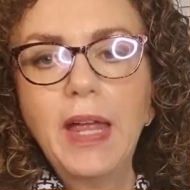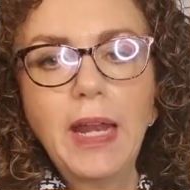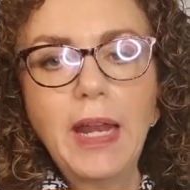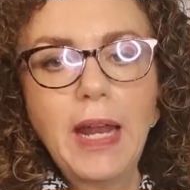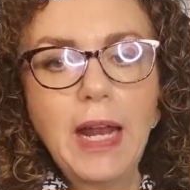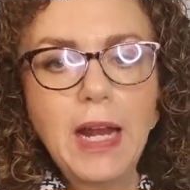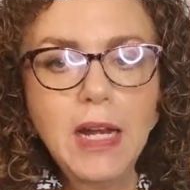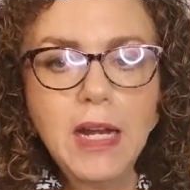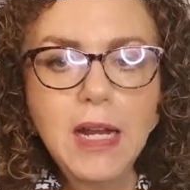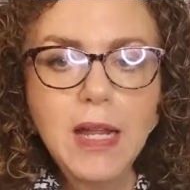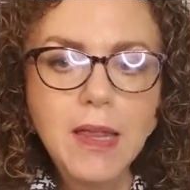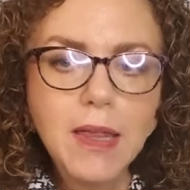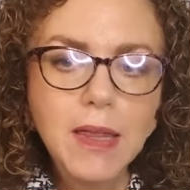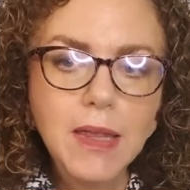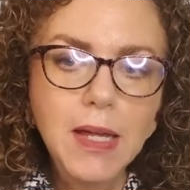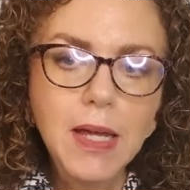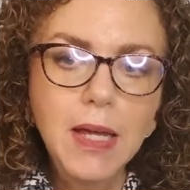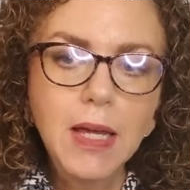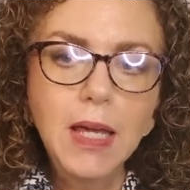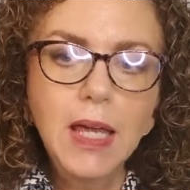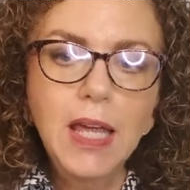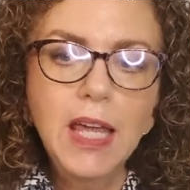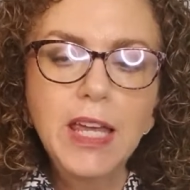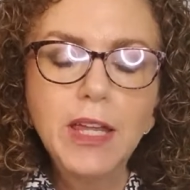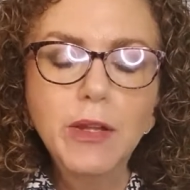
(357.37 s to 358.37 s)

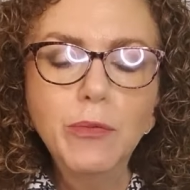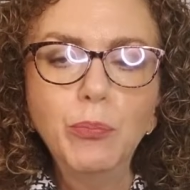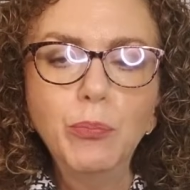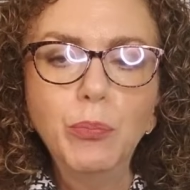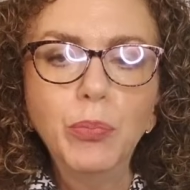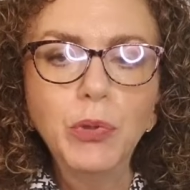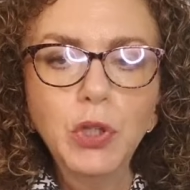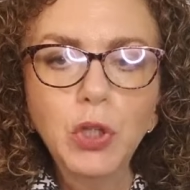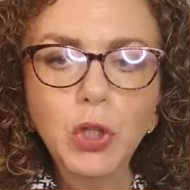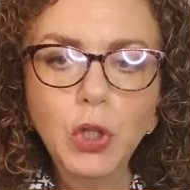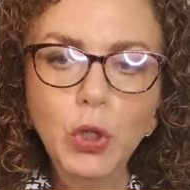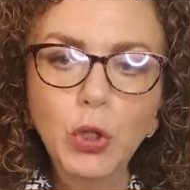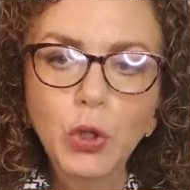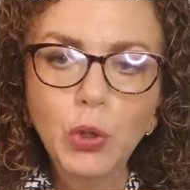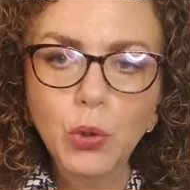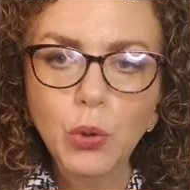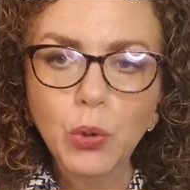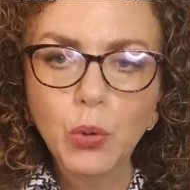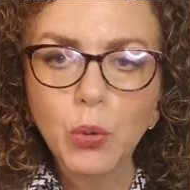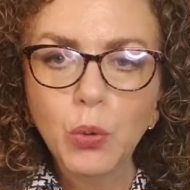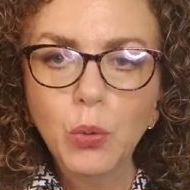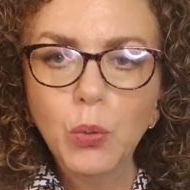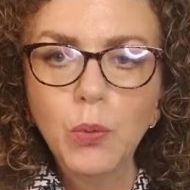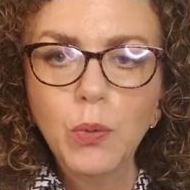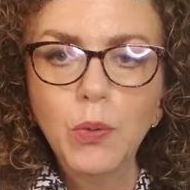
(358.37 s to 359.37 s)
Anything in
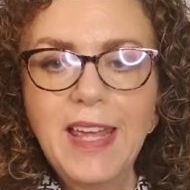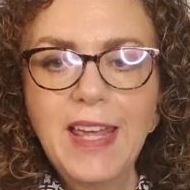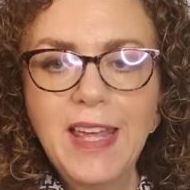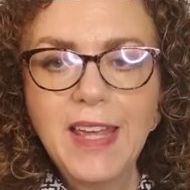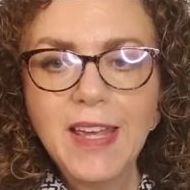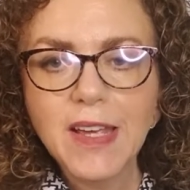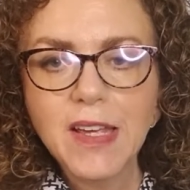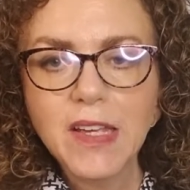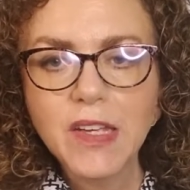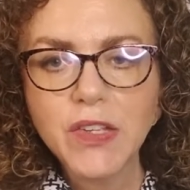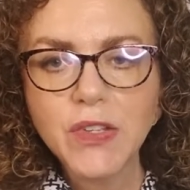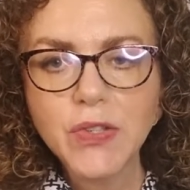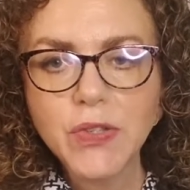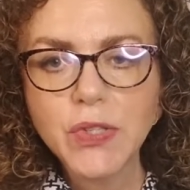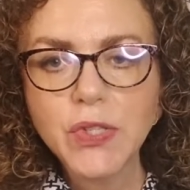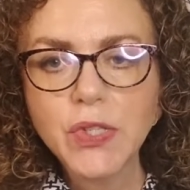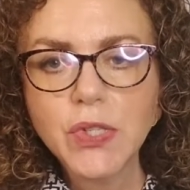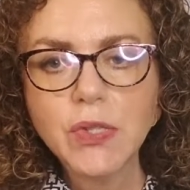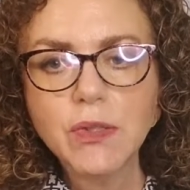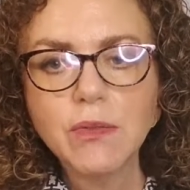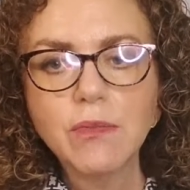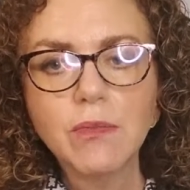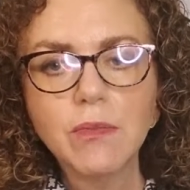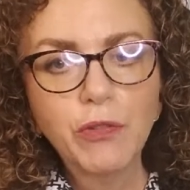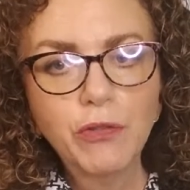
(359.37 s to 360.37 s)
blue
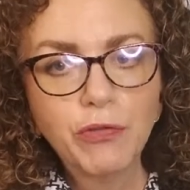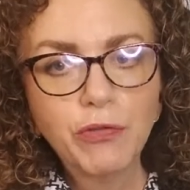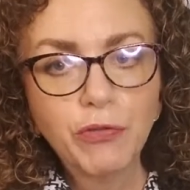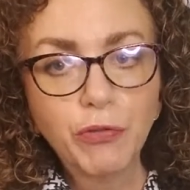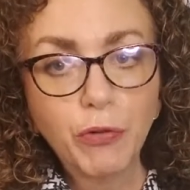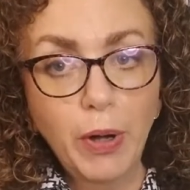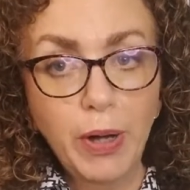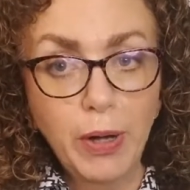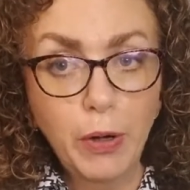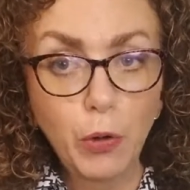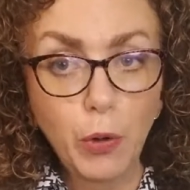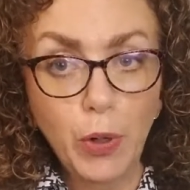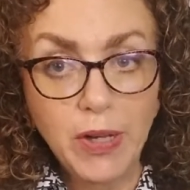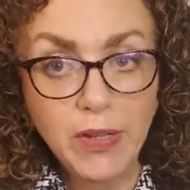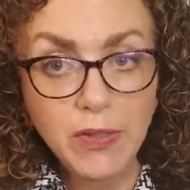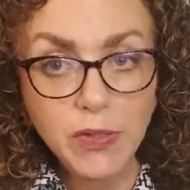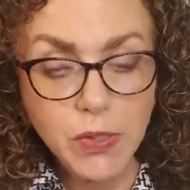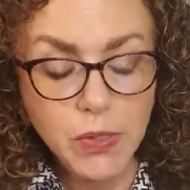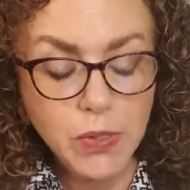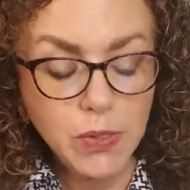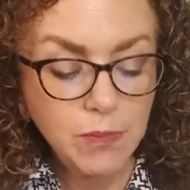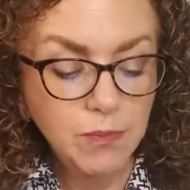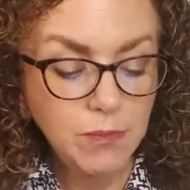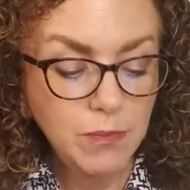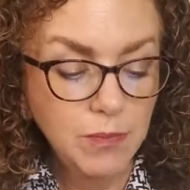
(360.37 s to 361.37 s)
is
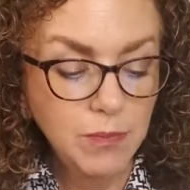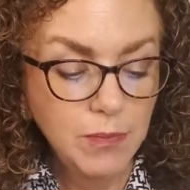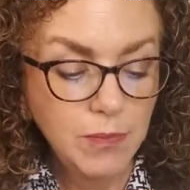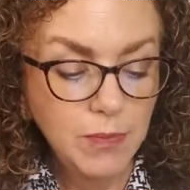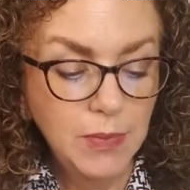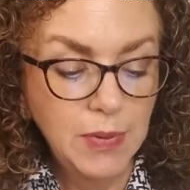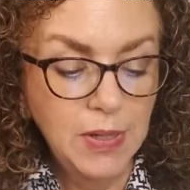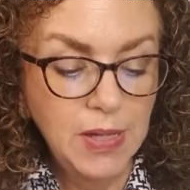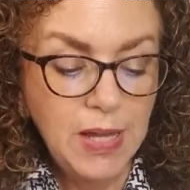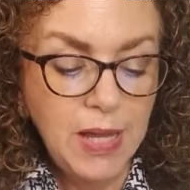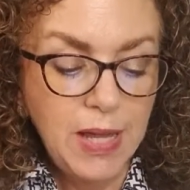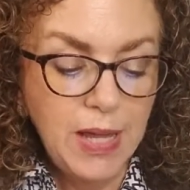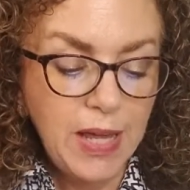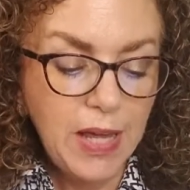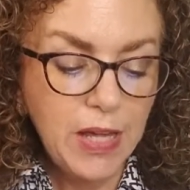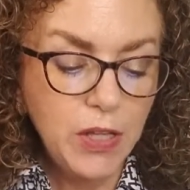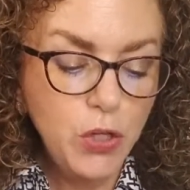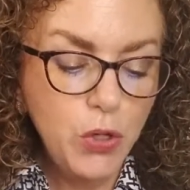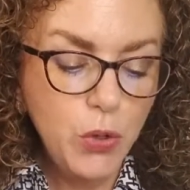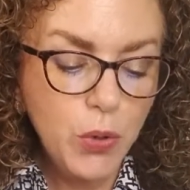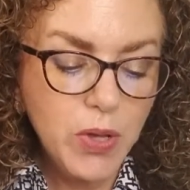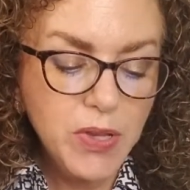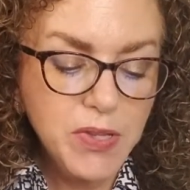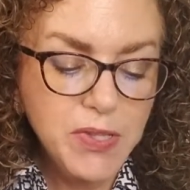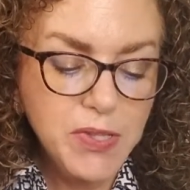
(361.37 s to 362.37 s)
fragrance. And
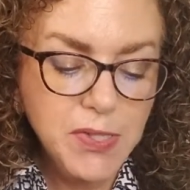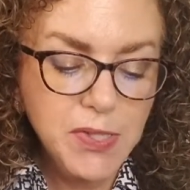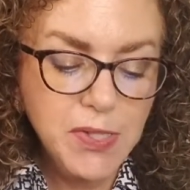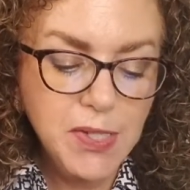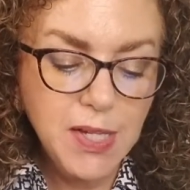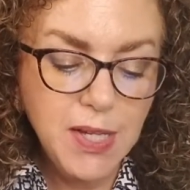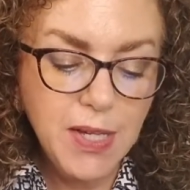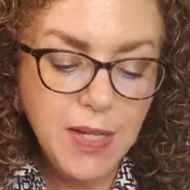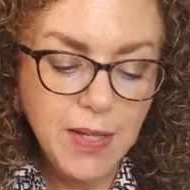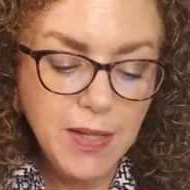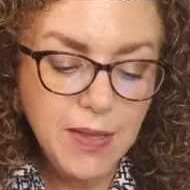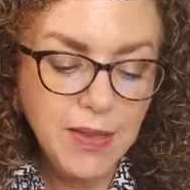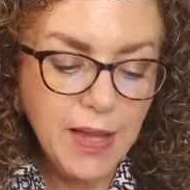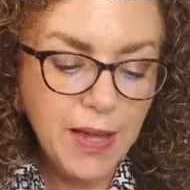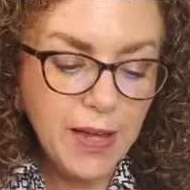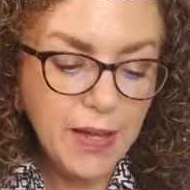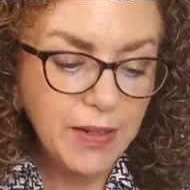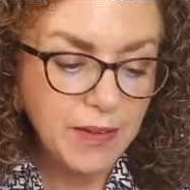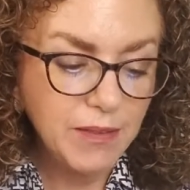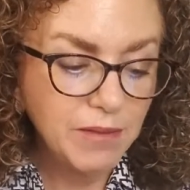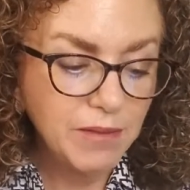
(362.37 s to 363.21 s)
you can see that